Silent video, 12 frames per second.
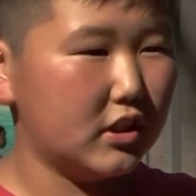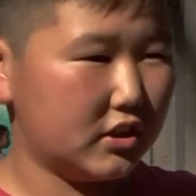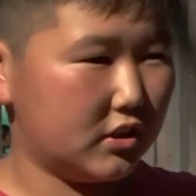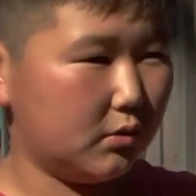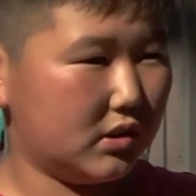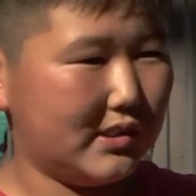
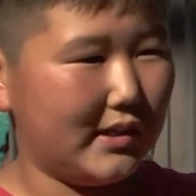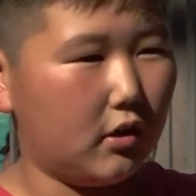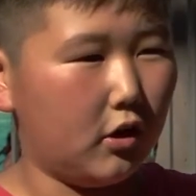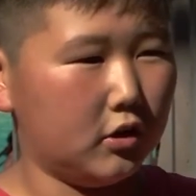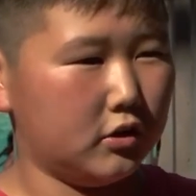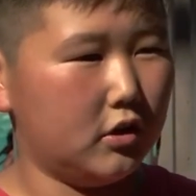she was like
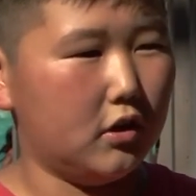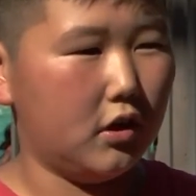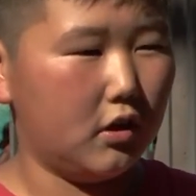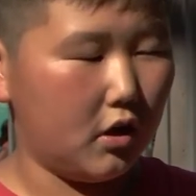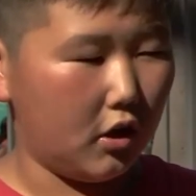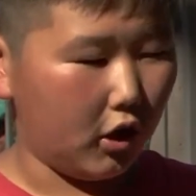on
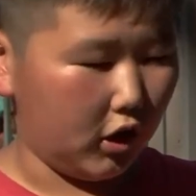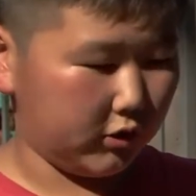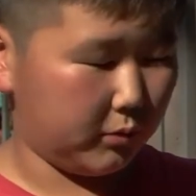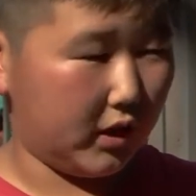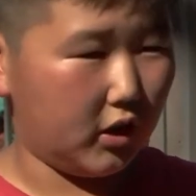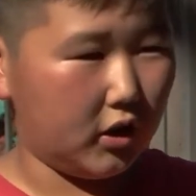all
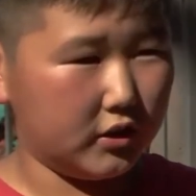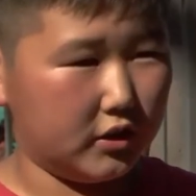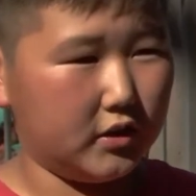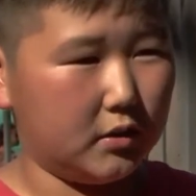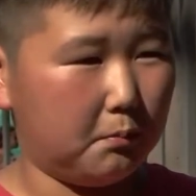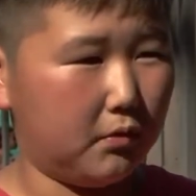the way
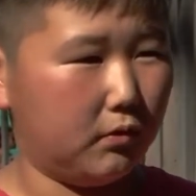under the